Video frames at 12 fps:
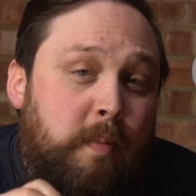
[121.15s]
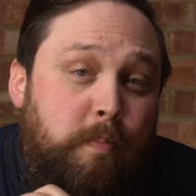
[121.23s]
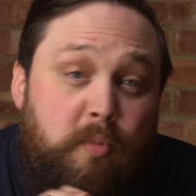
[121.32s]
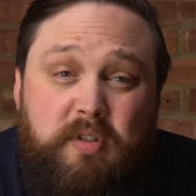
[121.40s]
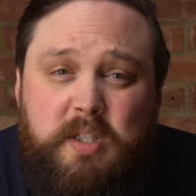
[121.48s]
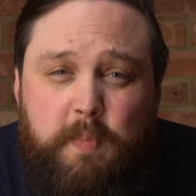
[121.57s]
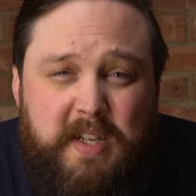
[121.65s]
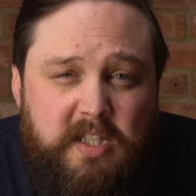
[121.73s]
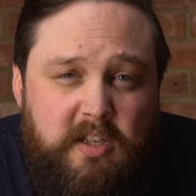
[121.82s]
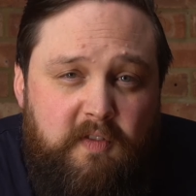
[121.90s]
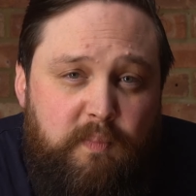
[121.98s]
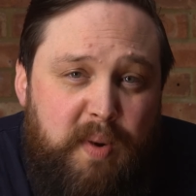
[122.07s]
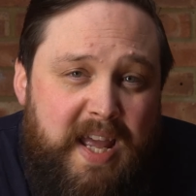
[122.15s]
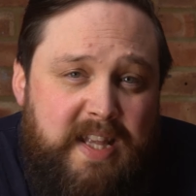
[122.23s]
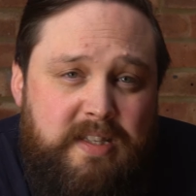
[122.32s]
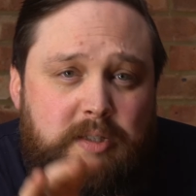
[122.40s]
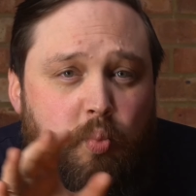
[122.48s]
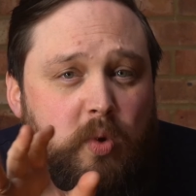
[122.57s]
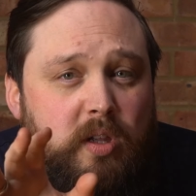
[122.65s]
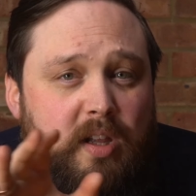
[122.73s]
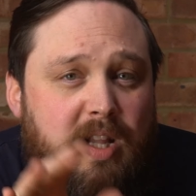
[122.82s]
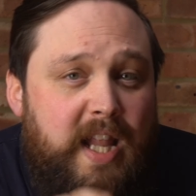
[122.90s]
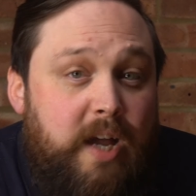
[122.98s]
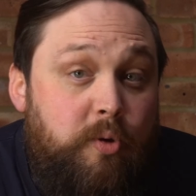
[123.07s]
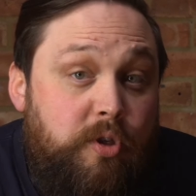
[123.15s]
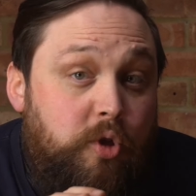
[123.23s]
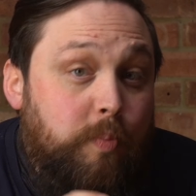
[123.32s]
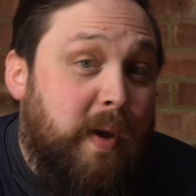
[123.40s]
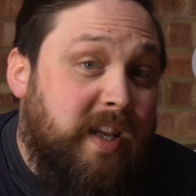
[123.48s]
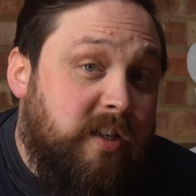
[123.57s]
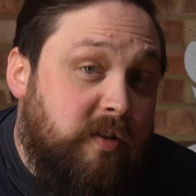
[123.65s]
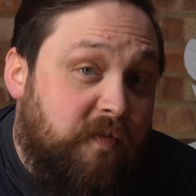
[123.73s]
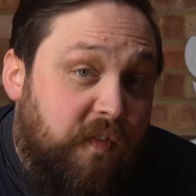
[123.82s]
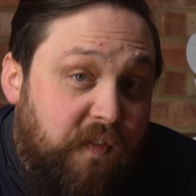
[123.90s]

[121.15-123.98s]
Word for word: More expensive blends will allow you to bend and